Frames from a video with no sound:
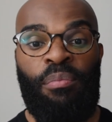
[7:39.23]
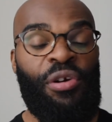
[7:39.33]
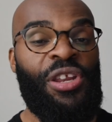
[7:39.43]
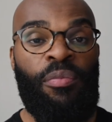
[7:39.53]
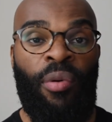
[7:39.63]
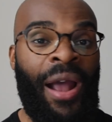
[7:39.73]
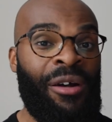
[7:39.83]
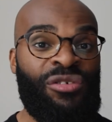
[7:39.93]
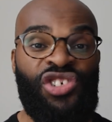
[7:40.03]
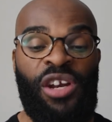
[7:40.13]
Brittany
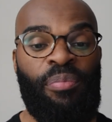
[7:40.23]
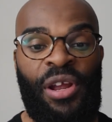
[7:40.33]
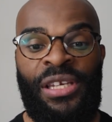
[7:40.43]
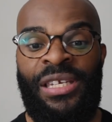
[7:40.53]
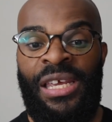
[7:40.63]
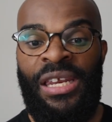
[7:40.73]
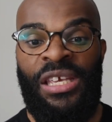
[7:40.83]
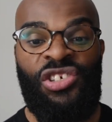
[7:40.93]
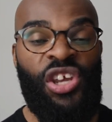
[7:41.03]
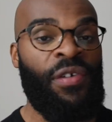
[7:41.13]
Brown, Jenna
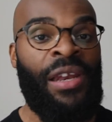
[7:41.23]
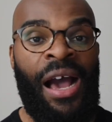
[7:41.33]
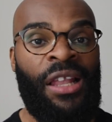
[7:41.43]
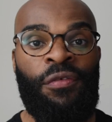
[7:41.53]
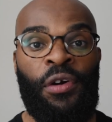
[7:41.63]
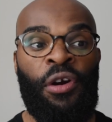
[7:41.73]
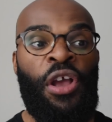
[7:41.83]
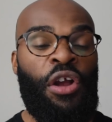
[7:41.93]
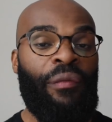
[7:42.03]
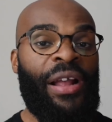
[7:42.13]
Prandini, Javian Oliver,
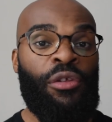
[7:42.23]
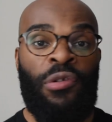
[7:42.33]
right?